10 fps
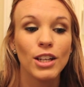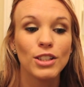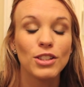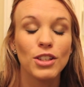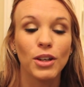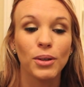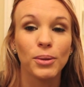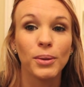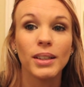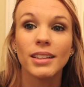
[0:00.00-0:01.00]

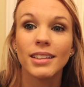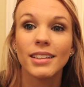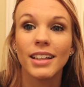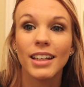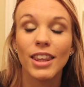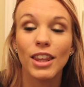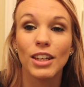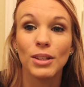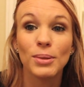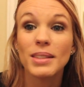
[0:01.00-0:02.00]
So the
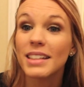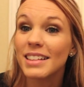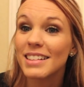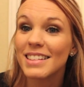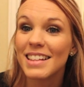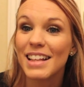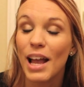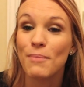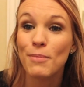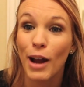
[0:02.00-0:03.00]
news is
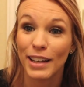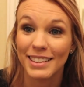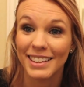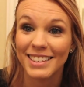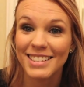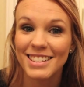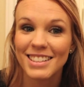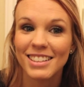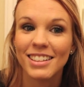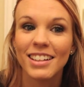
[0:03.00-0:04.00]
I'm
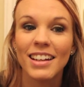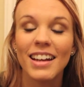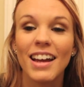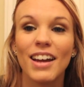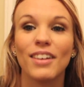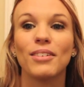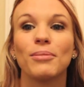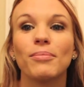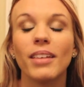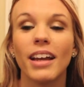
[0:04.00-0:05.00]
pregnant.
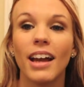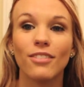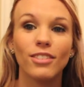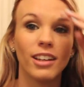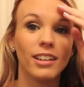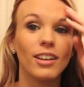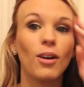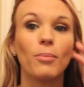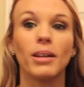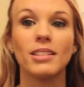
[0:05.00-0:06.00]
I have like
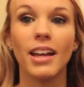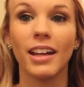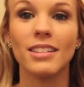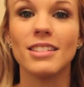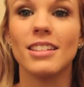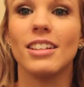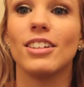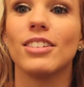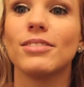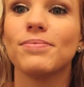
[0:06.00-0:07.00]
all my tests
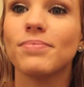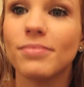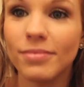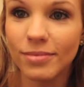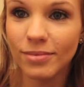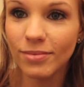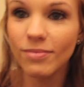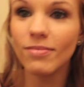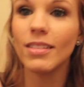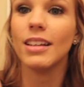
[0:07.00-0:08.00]
here.
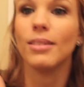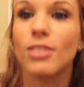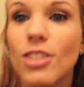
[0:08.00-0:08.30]
I'll